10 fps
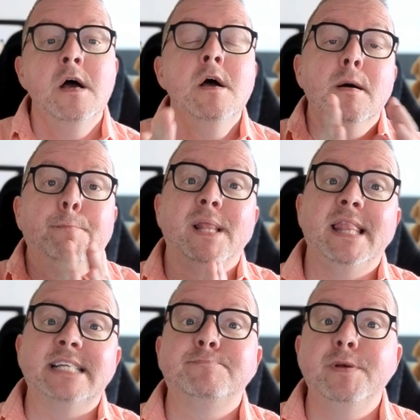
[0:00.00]
But let's
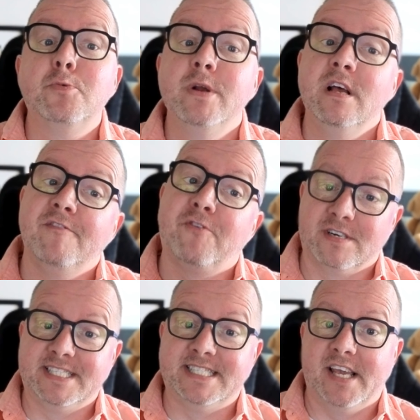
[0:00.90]
be real for a
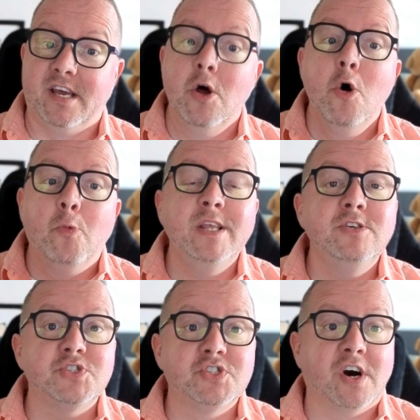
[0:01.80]
second. When you
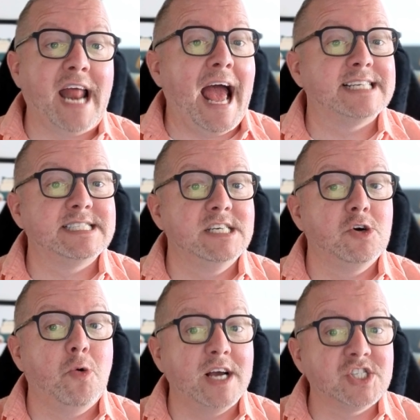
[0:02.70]
start asking
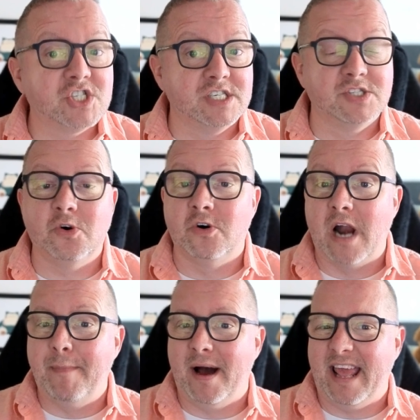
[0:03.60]
questions or
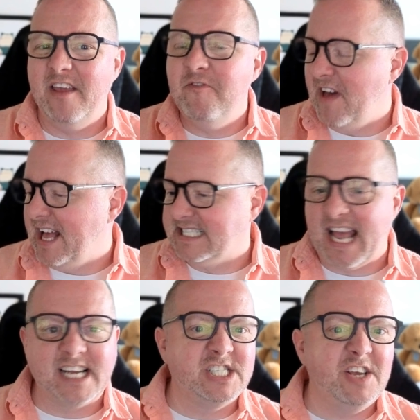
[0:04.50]
about events,
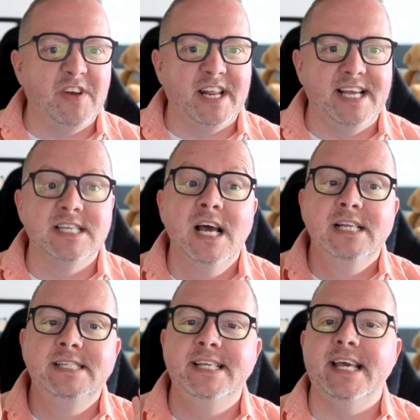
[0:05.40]
activities,
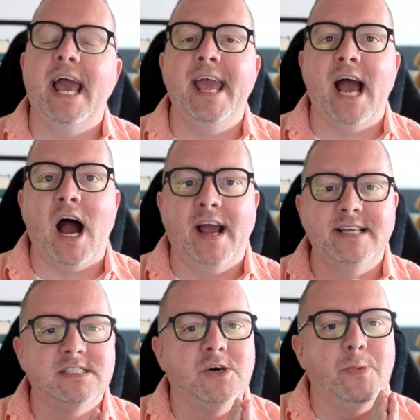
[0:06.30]
the AI is
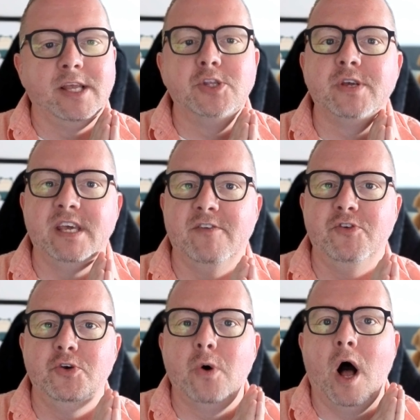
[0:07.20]
going to give you
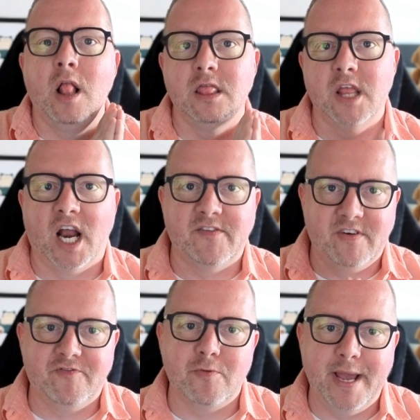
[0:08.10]
a lot of
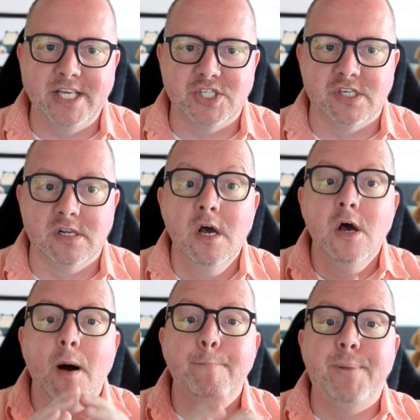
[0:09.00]
information.
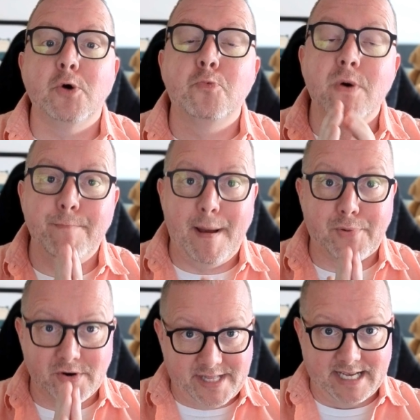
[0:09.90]
But remember
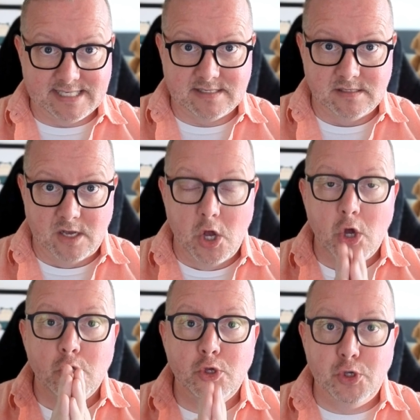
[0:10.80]
this,
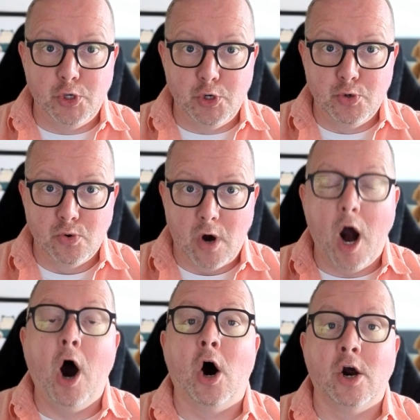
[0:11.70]
you
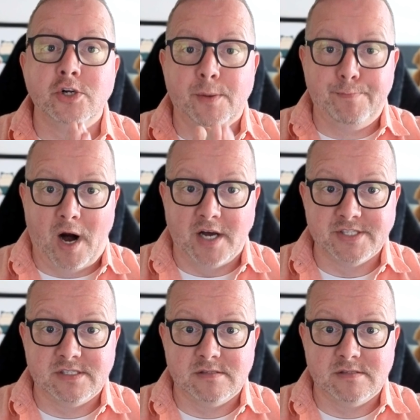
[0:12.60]
are the boss.